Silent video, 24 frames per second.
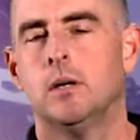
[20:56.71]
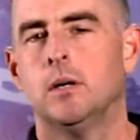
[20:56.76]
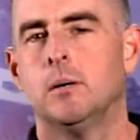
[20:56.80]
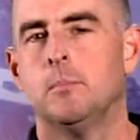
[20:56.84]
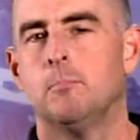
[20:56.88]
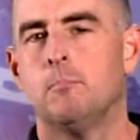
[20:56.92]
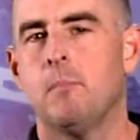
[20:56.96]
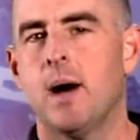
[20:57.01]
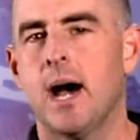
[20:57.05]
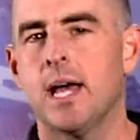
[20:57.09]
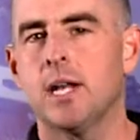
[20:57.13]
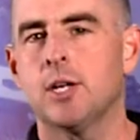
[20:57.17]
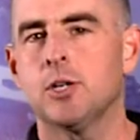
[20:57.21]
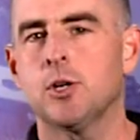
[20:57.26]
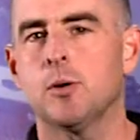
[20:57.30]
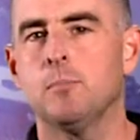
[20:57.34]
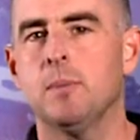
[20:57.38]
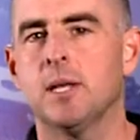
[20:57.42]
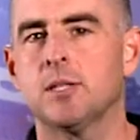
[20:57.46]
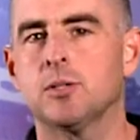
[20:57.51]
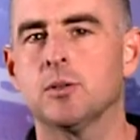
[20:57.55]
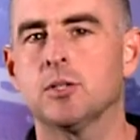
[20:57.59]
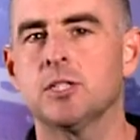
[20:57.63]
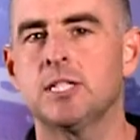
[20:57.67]
Monitor
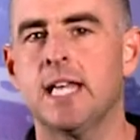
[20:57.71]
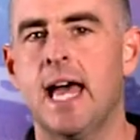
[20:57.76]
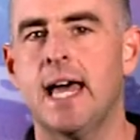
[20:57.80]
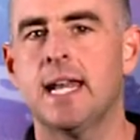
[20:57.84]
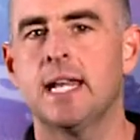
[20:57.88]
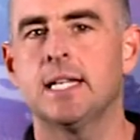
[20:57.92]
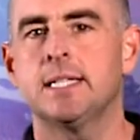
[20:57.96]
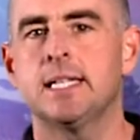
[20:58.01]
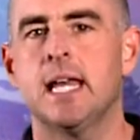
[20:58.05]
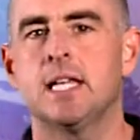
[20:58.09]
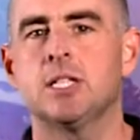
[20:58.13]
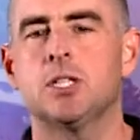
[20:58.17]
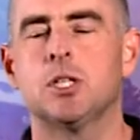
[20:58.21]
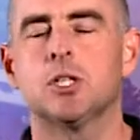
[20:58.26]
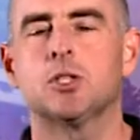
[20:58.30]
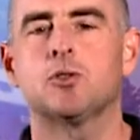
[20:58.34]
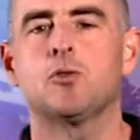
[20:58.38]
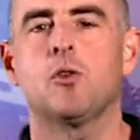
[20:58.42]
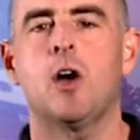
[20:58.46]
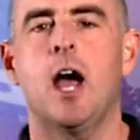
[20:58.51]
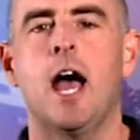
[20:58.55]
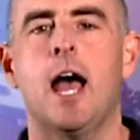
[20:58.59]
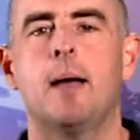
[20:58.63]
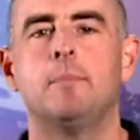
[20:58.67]
mental status as
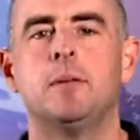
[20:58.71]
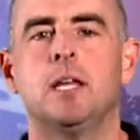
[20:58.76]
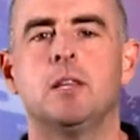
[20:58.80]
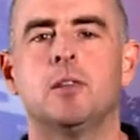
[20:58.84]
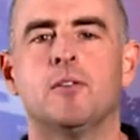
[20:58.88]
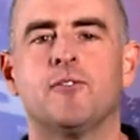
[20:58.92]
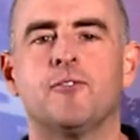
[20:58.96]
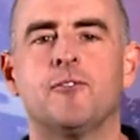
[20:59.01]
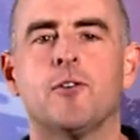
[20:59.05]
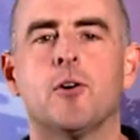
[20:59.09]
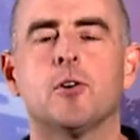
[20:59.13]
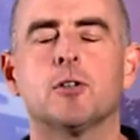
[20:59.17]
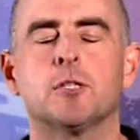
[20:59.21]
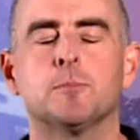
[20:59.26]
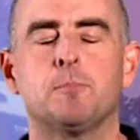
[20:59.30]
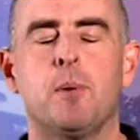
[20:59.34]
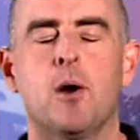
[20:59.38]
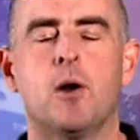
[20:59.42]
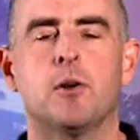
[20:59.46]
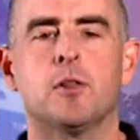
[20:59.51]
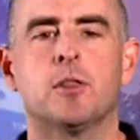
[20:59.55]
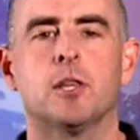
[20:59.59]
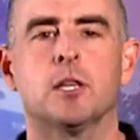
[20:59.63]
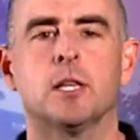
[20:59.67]
described in the first
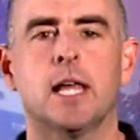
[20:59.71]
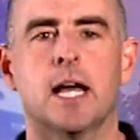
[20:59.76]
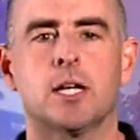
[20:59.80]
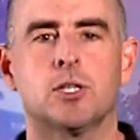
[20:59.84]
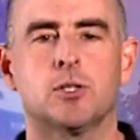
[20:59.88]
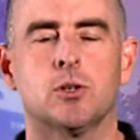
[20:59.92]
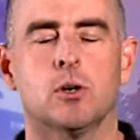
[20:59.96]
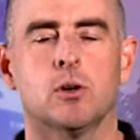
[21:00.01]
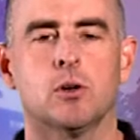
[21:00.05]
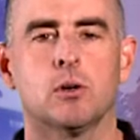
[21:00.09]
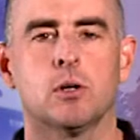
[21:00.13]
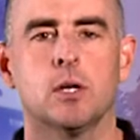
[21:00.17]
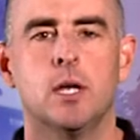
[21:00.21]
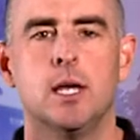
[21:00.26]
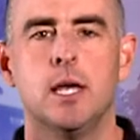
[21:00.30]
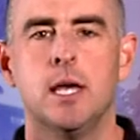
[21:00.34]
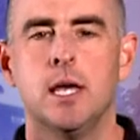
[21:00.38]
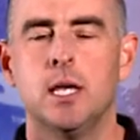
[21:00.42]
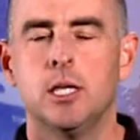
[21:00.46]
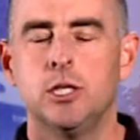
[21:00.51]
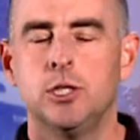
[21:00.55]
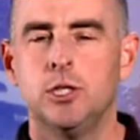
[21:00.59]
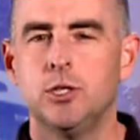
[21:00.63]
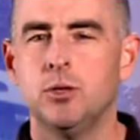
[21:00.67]
part of the lecture.
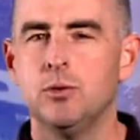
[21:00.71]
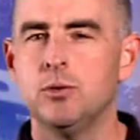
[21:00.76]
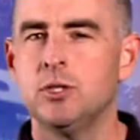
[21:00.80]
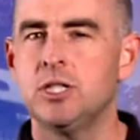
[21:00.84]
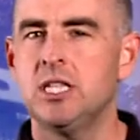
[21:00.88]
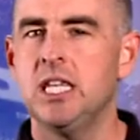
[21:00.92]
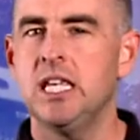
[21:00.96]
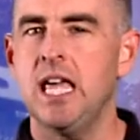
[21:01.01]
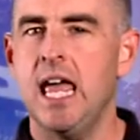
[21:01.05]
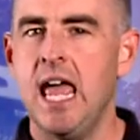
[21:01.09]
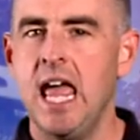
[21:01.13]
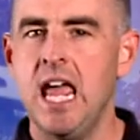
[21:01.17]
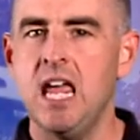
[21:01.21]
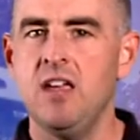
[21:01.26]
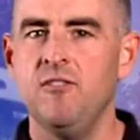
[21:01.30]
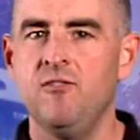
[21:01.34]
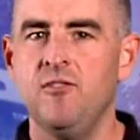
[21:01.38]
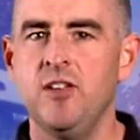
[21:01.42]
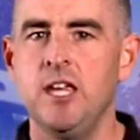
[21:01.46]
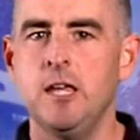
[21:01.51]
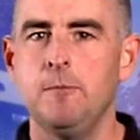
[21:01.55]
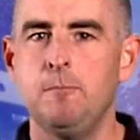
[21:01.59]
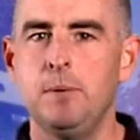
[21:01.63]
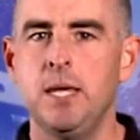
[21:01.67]
Use the
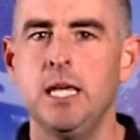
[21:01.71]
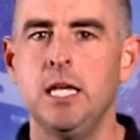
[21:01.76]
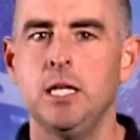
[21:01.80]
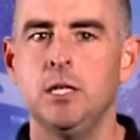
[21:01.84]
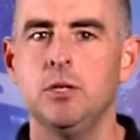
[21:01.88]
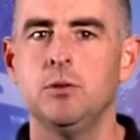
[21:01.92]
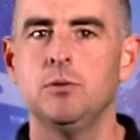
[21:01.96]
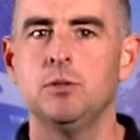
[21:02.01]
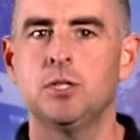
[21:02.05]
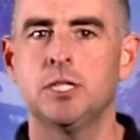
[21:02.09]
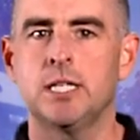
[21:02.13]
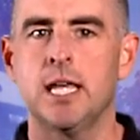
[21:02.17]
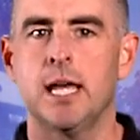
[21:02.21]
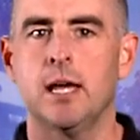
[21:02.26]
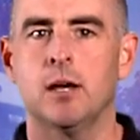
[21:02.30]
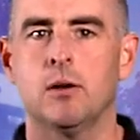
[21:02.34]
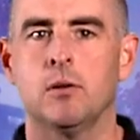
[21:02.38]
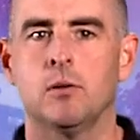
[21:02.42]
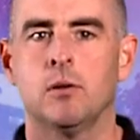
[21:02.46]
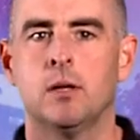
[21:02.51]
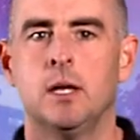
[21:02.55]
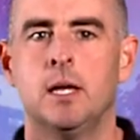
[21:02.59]
AVPU scale.